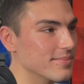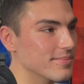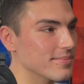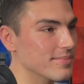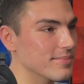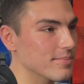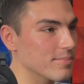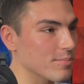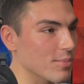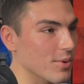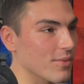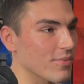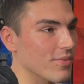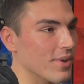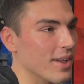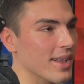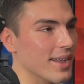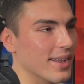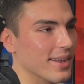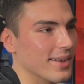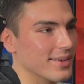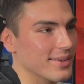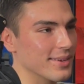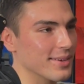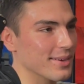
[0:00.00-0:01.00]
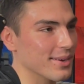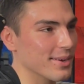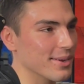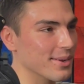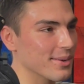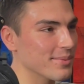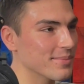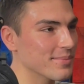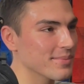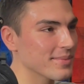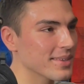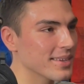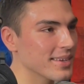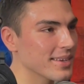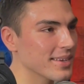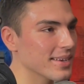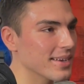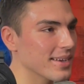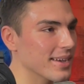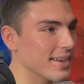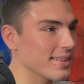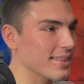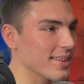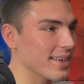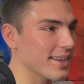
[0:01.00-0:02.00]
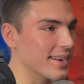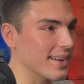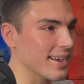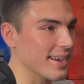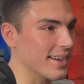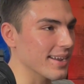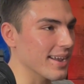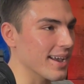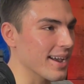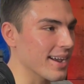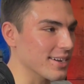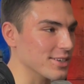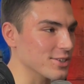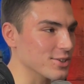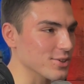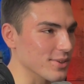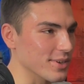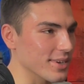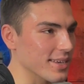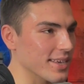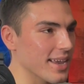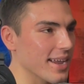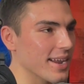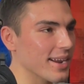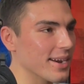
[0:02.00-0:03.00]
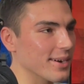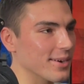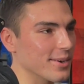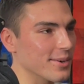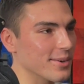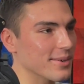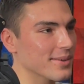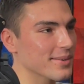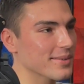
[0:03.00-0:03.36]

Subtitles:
provide, that I actually cared.